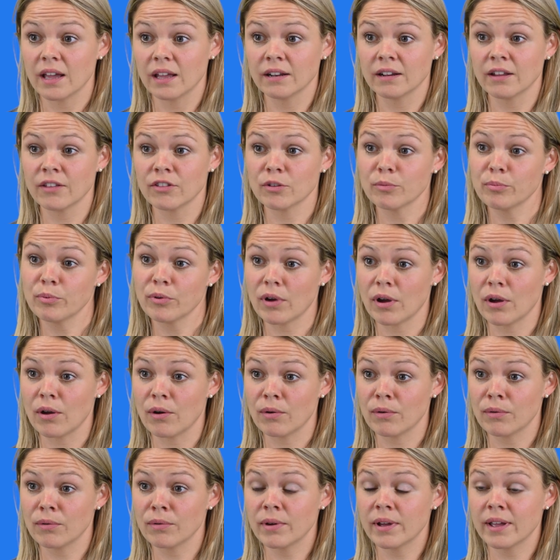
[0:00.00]
Another
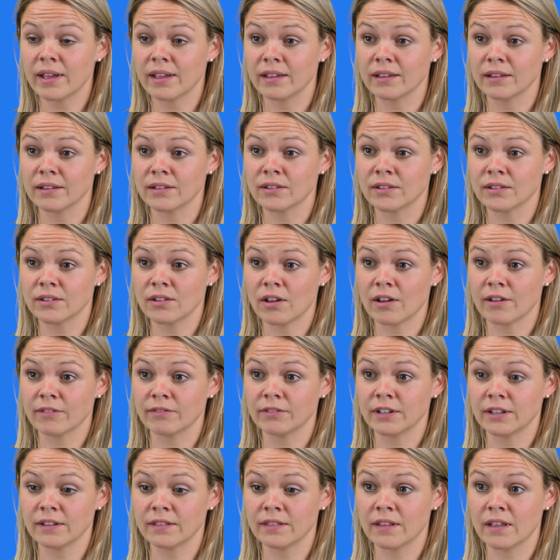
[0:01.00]
pro is
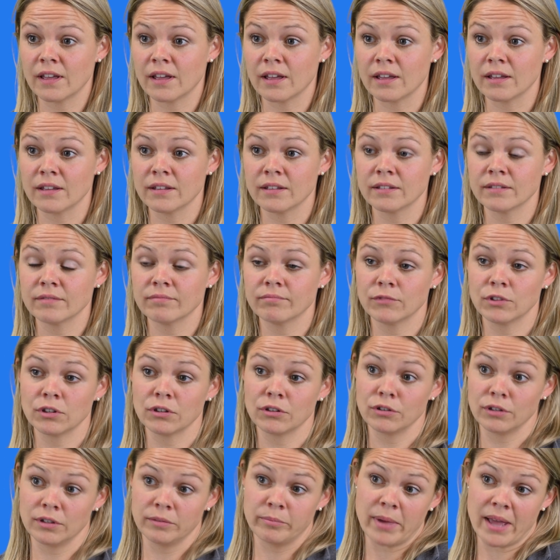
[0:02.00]
often the
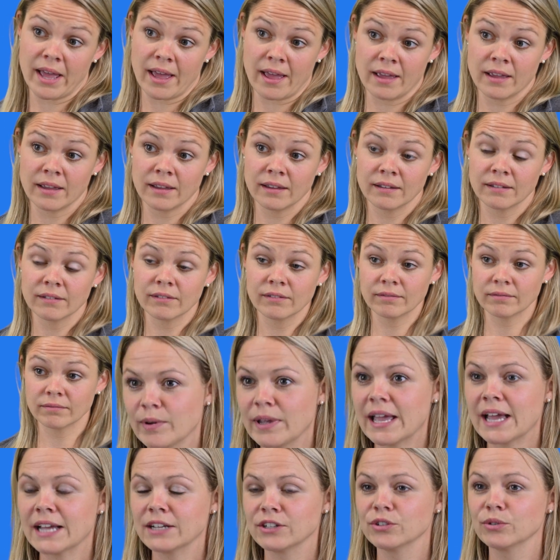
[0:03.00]
good pay.
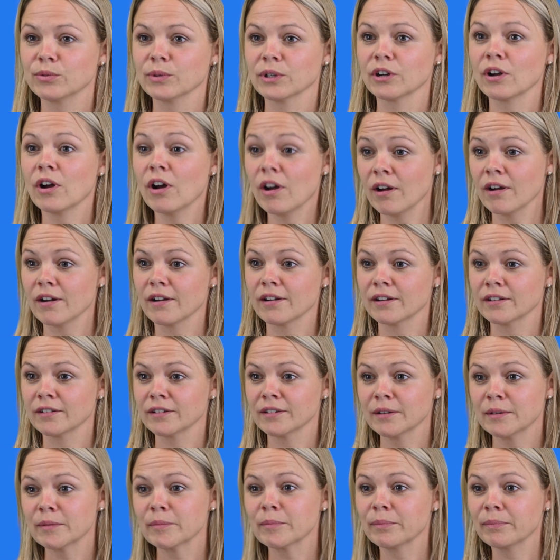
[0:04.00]
We had to work
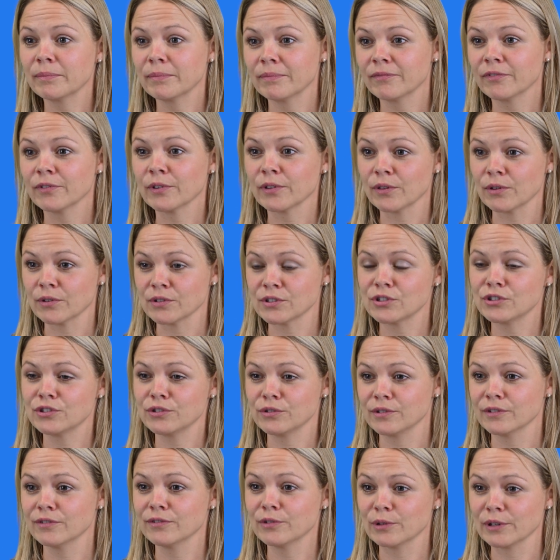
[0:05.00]
hard for those
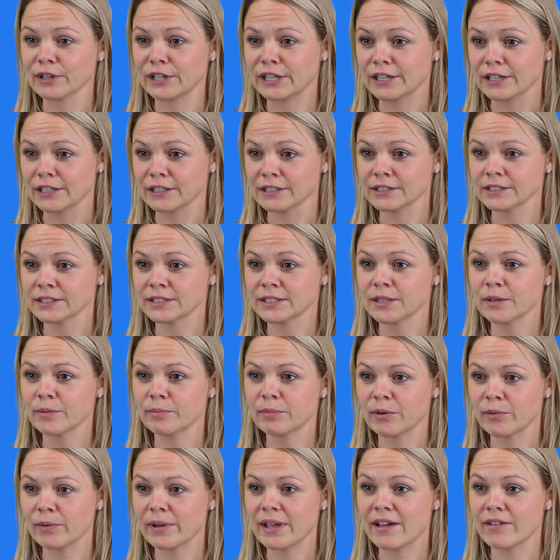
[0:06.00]
2 to 4 years,
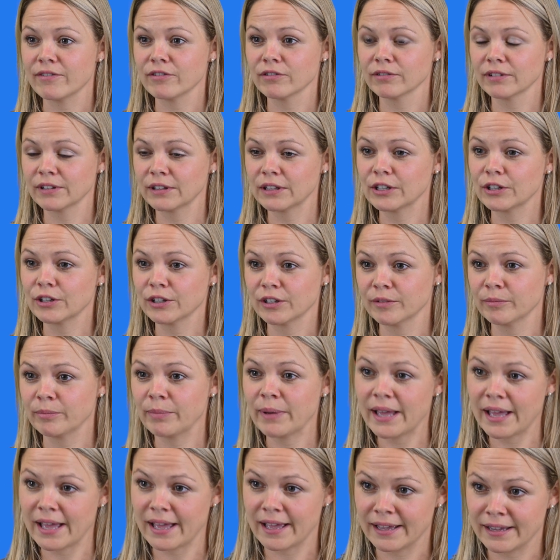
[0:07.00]
but we have a really good
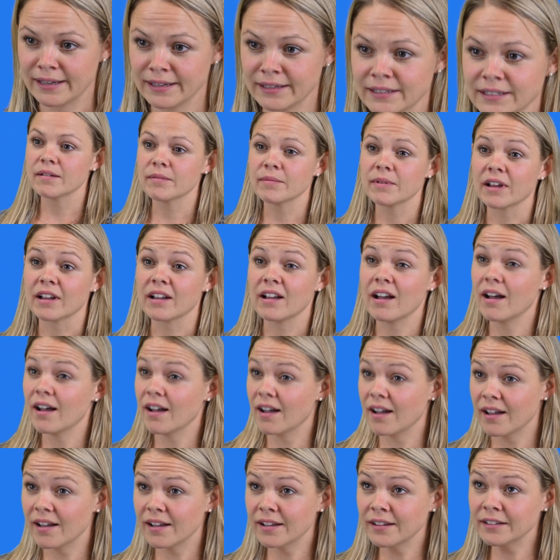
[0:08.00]
pay. A
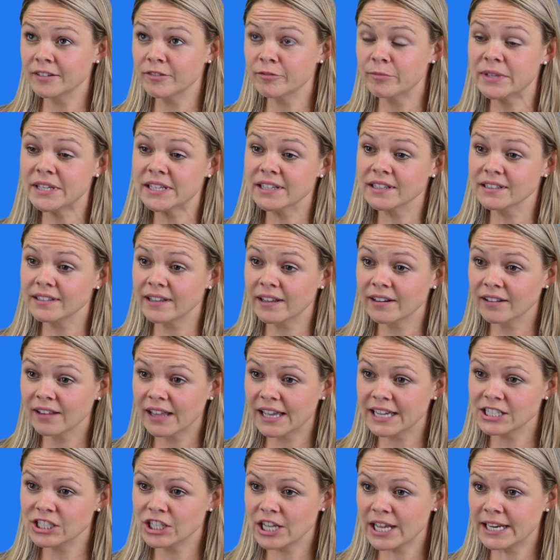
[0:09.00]
con of being a dental
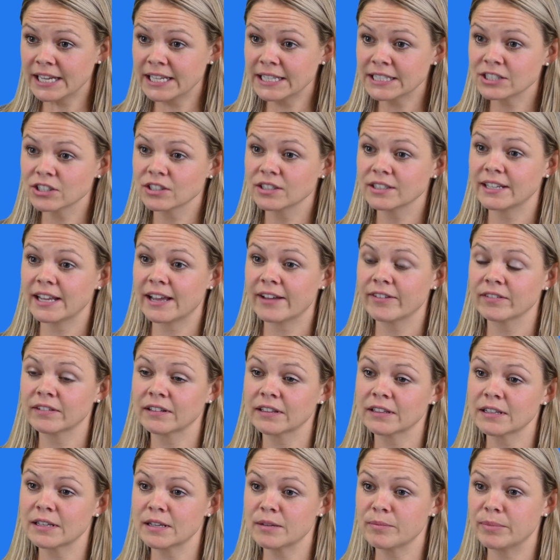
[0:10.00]
hygienist could
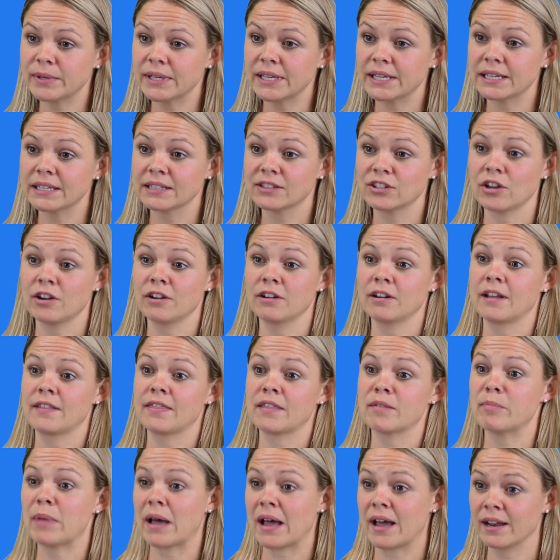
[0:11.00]
definitely be it's hard
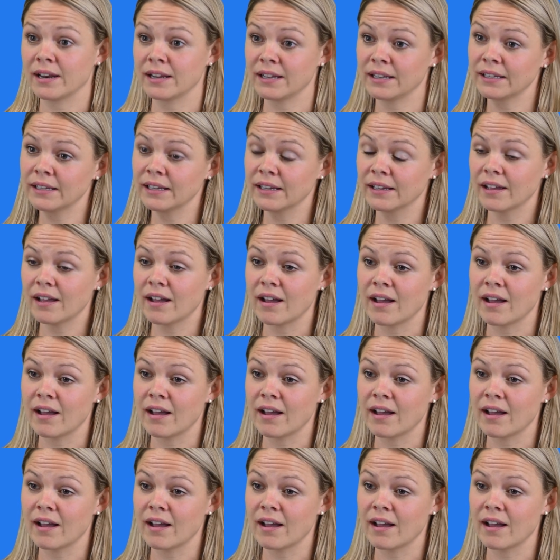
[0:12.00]
on the body.